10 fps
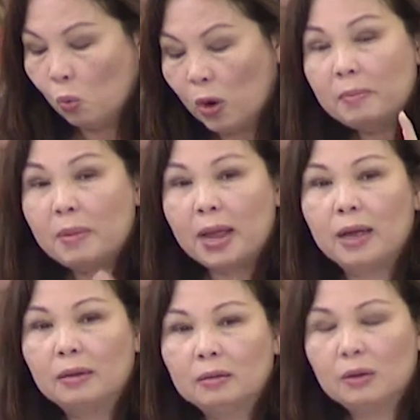One
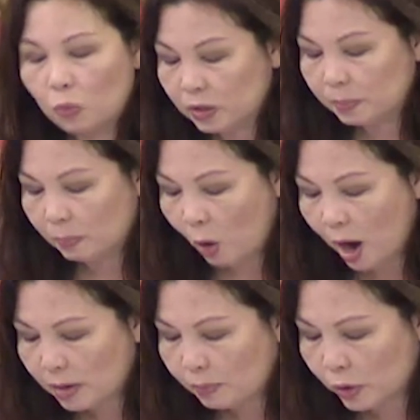man was
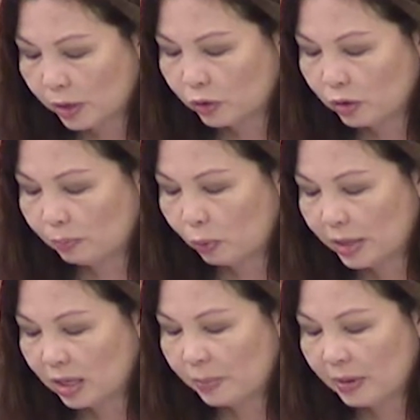waterboarded to the
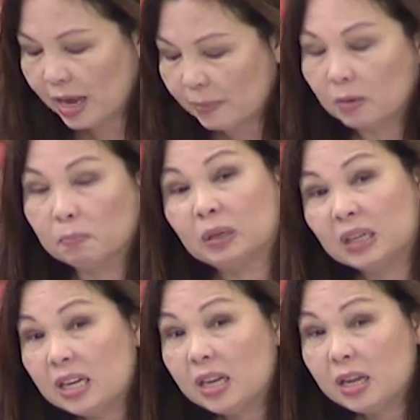point that he became
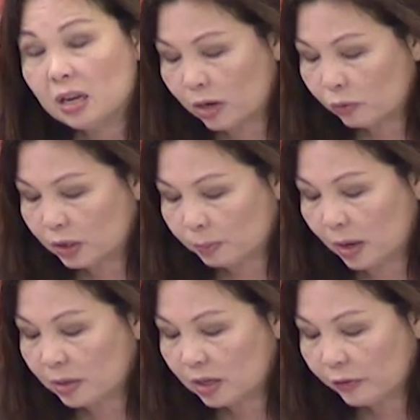completely
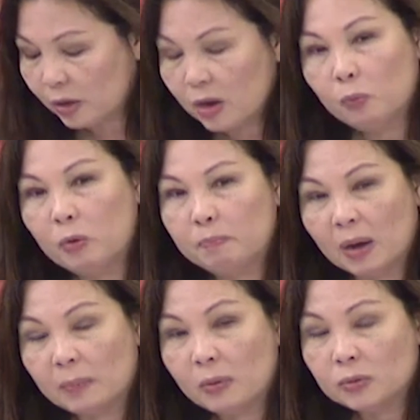unresponsive
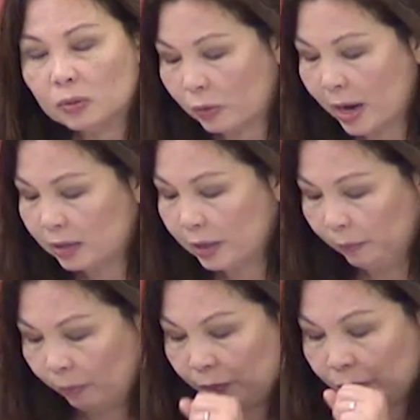with bubbles
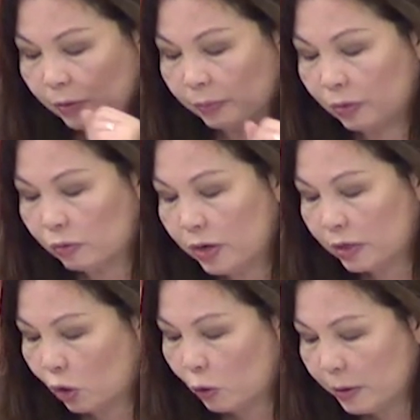rising through
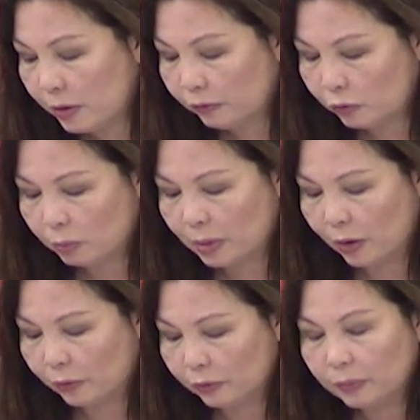his open, full
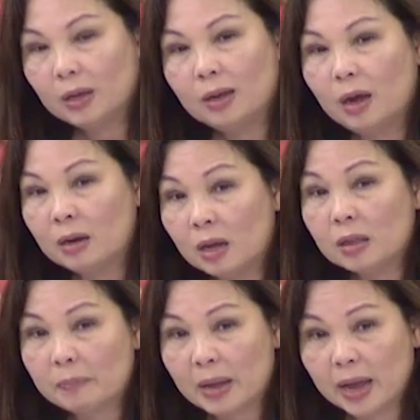mouth.
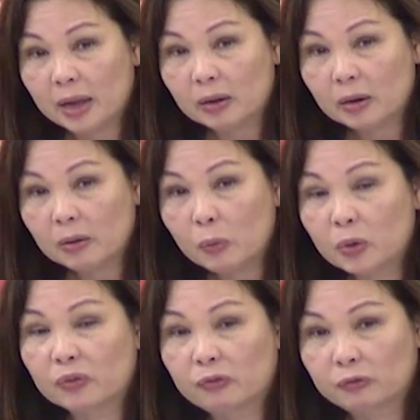Another man
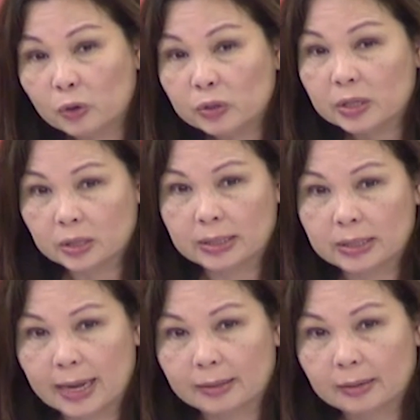was frozen to
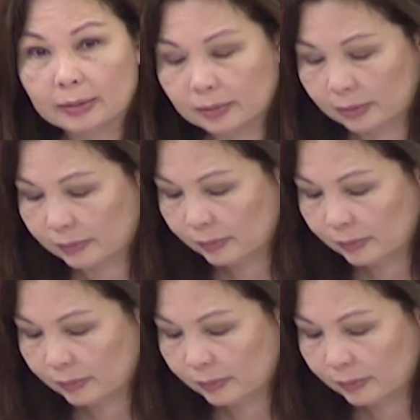death.